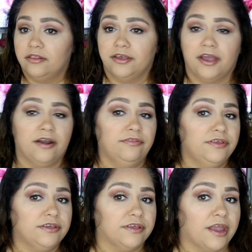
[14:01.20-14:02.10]
like, I don't
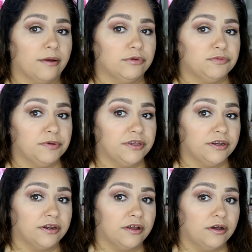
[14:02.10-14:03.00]
think the camera's
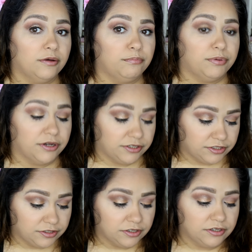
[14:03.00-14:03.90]
picking it up,
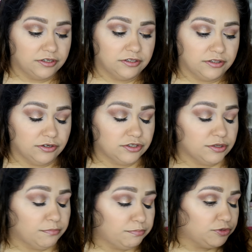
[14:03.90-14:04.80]
but there's
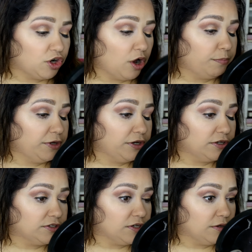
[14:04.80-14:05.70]
some
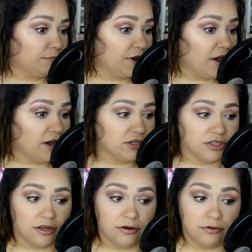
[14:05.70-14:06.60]
choppiness in my
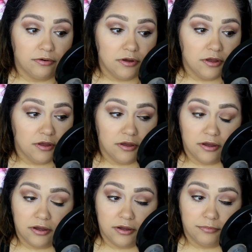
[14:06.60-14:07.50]
eyeshadow.
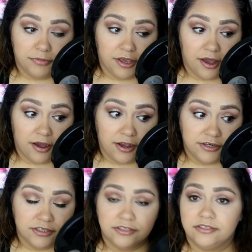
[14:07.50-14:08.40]
Yeah,
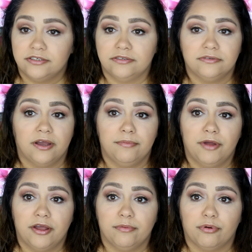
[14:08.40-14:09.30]
I'm
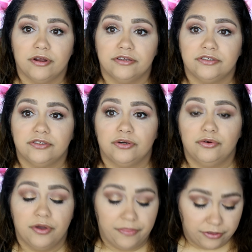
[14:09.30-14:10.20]
not impressed.
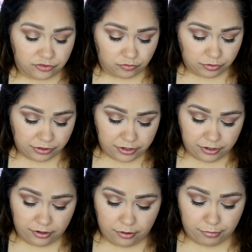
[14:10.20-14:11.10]
So, and that's
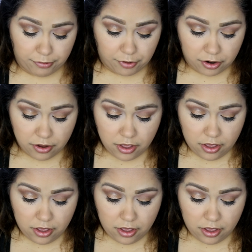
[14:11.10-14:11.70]
really a bummer.